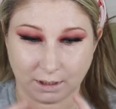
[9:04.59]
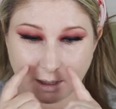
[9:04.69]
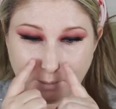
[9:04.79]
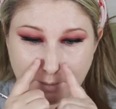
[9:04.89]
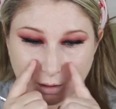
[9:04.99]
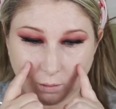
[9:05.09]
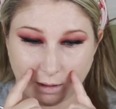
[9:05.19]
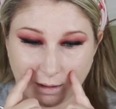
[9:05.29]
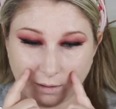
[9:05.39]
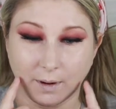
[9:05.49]
get a bit
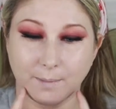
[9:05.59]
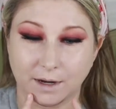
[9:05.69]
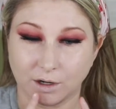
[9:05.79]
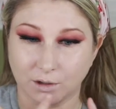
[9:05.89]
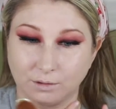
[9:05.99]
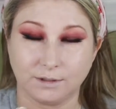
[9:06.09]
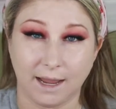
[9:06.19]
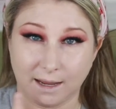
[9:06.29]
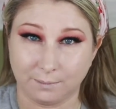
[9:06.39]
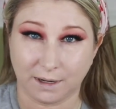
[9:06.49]
oily around my nose
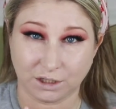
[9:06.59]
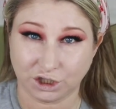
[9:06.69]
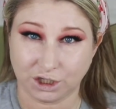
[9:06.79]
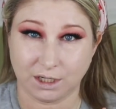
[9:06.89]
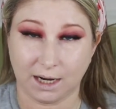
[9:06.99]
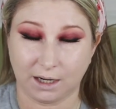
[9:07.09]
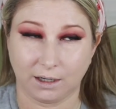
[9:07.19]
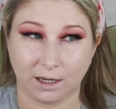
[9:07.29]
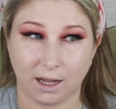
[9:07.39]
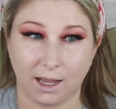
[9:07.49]
and my chin
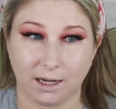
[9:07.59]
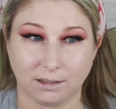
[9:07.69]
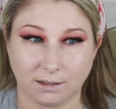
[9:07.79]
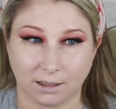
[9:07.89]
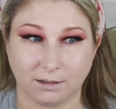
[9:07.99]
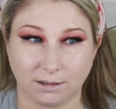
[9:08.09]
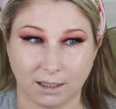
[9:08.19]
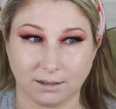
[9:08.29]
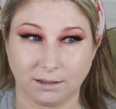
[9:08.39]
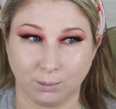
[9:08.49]
area, and it does
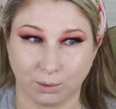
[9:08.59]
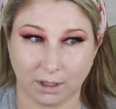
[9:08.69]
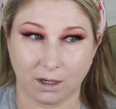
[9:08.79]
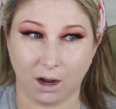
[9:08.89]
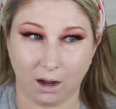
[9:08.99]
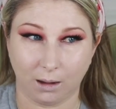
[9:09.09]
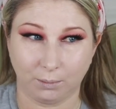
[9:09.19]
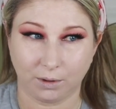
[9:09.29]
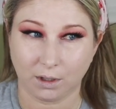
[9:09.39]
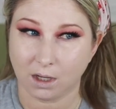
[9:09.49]
tend to break
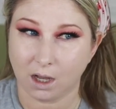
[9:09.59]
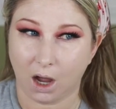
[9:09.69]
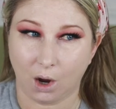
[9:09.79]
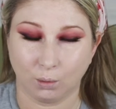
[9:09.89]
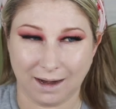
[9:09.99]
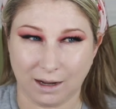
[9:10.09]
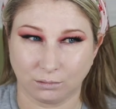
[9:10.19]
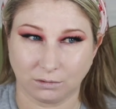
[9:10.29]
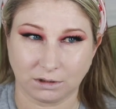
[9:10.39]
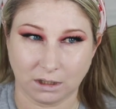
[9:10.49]
up
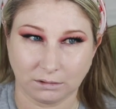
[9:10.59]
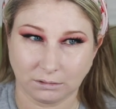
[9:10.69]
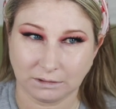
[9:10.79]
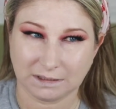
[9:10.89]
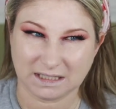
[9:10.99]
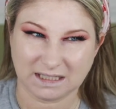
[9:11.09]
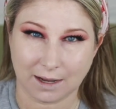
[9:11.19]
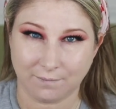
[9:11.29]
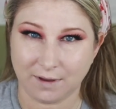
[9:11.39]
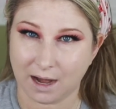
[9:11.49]
around the
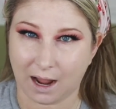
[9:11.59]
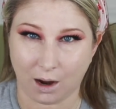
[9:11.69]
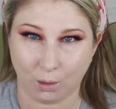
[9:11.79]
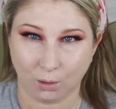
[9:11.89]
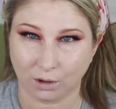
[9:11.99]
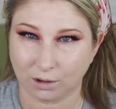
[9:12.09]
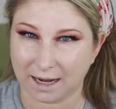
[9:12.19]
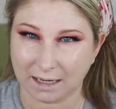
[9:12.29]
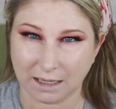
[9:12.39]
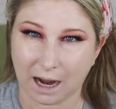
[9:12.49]
7-hour,
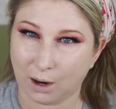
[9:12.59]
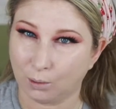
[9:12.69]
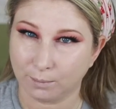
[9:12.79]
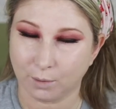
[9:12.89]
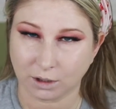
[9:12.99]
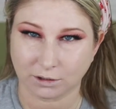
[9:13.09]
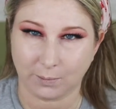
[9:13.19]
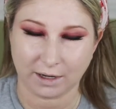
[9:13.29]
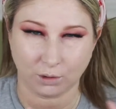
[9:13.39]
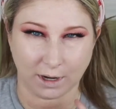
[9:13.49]
8-hour mark,
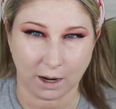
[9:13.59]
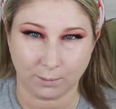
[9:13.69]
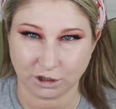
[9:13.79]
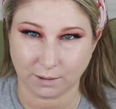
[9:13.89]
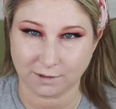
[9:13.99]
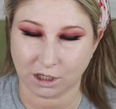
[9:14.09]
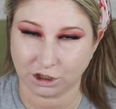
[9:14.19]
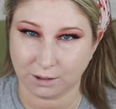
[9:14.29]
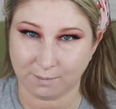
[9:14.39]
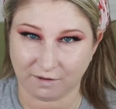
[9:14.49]
depending on how much I'm
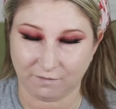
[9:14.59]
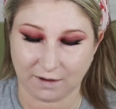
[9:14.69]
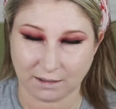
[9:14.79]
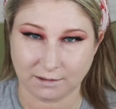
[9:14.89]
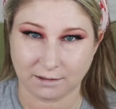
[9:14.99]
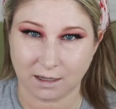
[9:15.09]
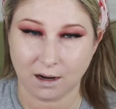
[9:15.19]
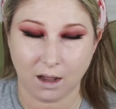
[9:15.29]
touching my face.